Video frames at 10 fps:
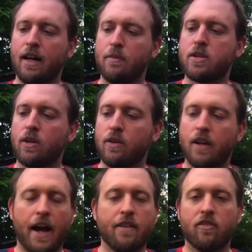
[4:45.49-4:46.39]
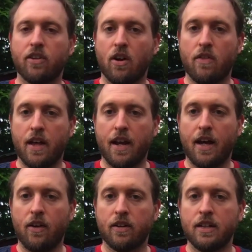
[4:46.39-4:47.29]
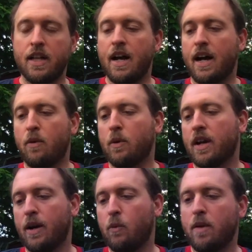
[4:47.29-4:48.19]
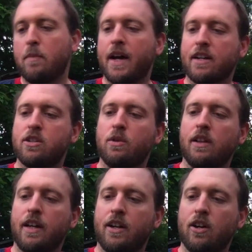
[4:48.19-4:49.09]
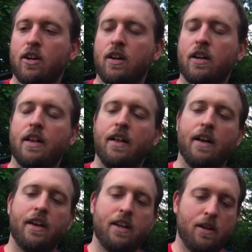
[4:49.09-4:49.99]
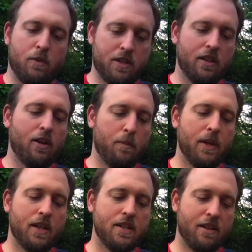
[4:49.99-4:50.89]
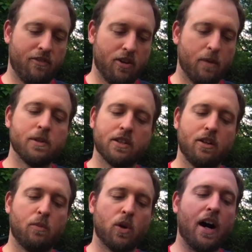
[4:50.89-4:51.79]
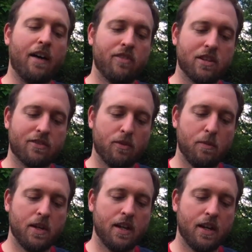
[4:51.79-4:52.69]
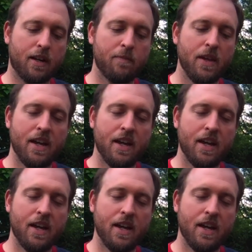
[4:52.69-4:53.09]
So I haven't figured that out. When I went back to it later, it was a little bit different. It was a little more obvious from the beginning.